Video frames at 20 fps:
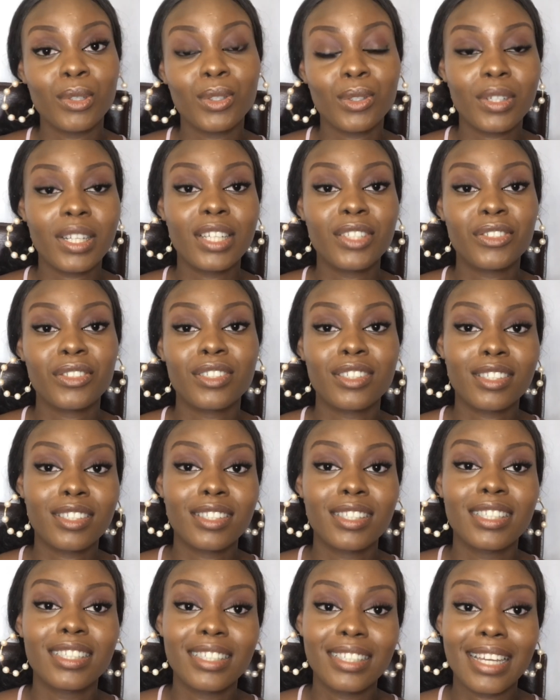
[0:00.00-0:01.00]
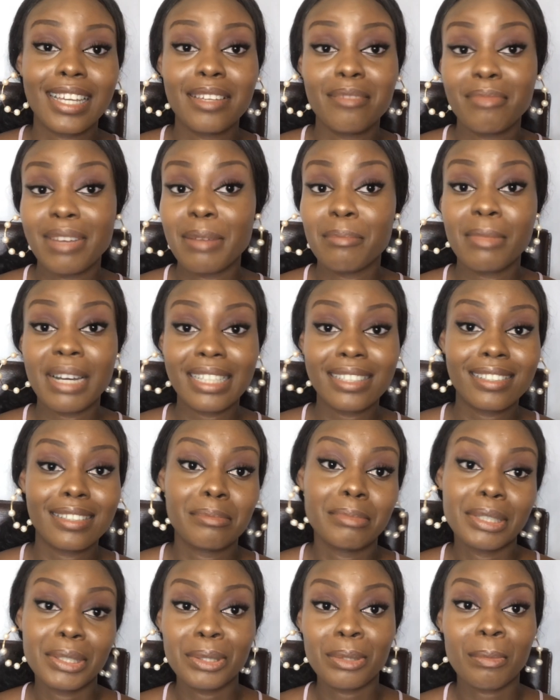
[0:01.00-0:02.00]
So let's just see, it might match, it
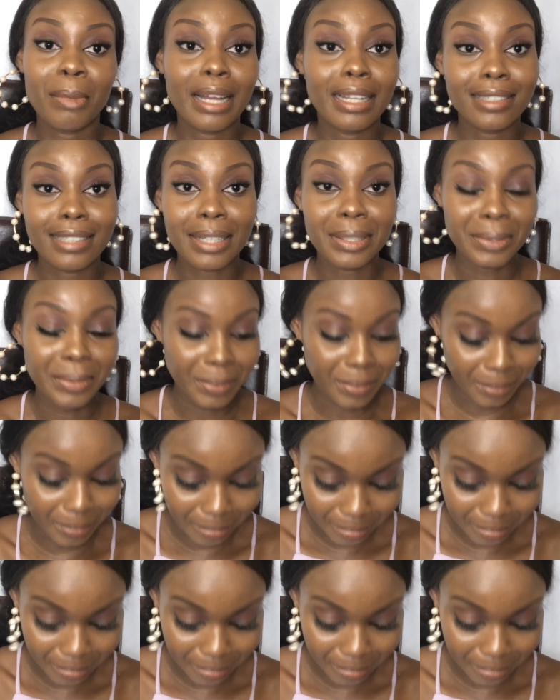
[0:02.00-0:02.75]
might not match, I don't know.